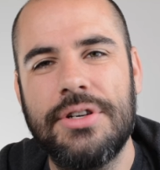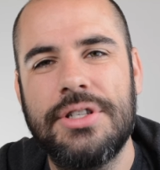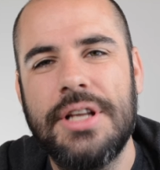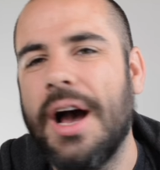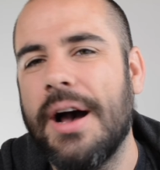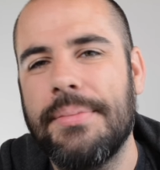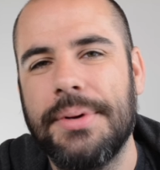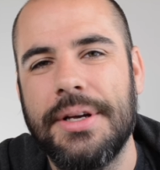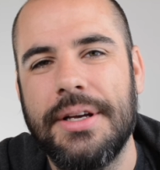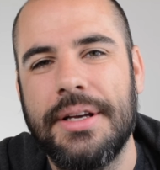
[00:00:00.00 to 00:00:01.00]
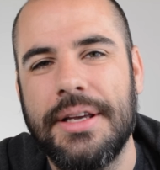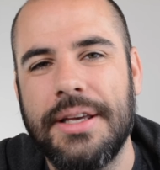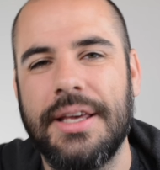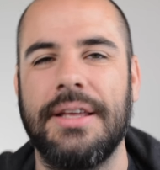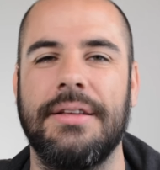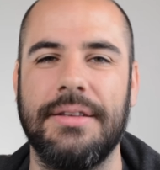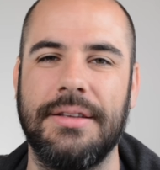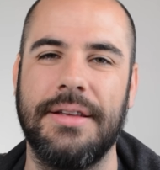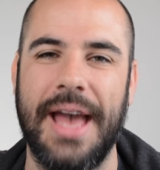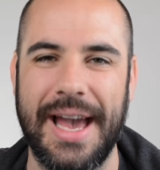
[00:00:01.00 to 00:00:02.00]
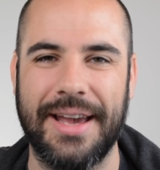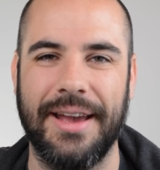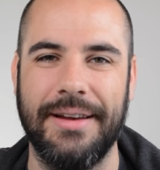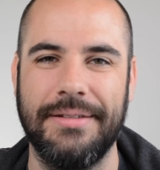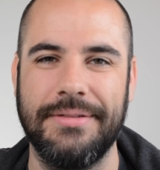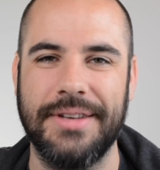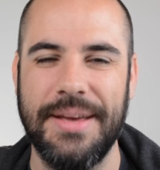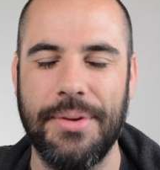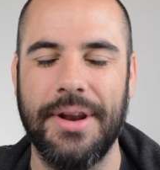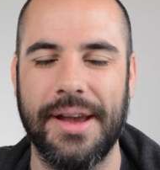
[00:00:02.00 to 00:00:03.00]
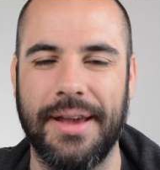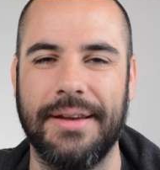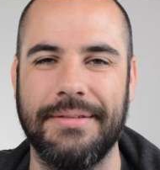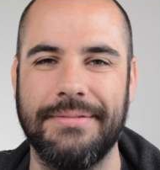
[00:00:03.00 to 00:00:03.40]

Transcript: stop hacking. Keep on hacking.